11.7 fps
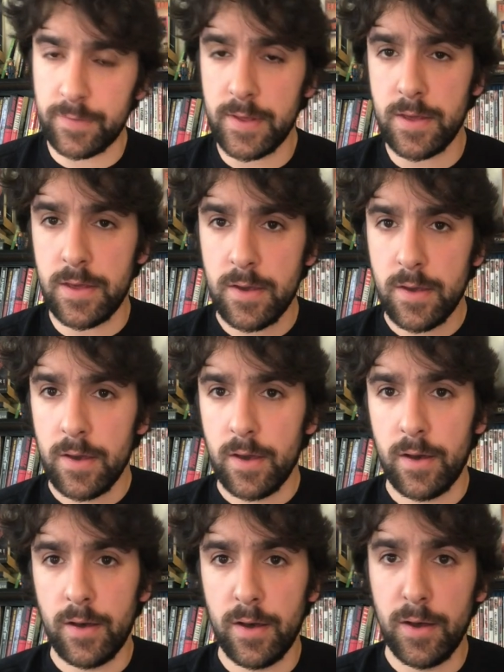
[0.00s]
see
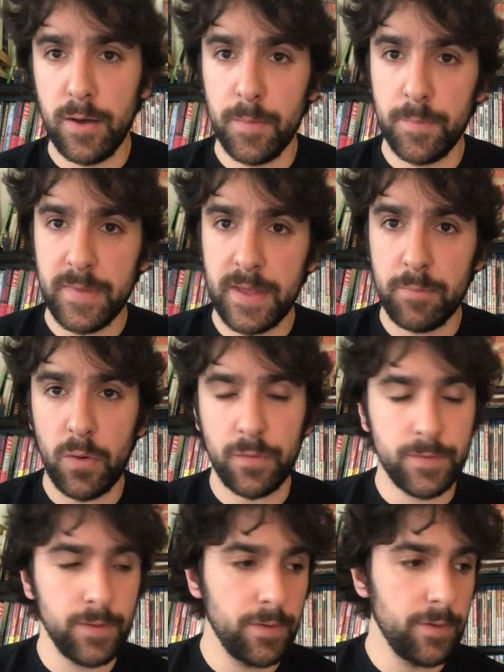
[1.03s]
in
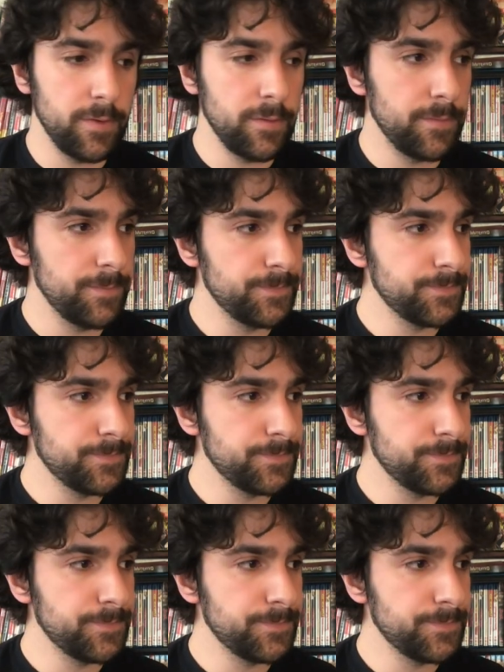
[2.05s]
most of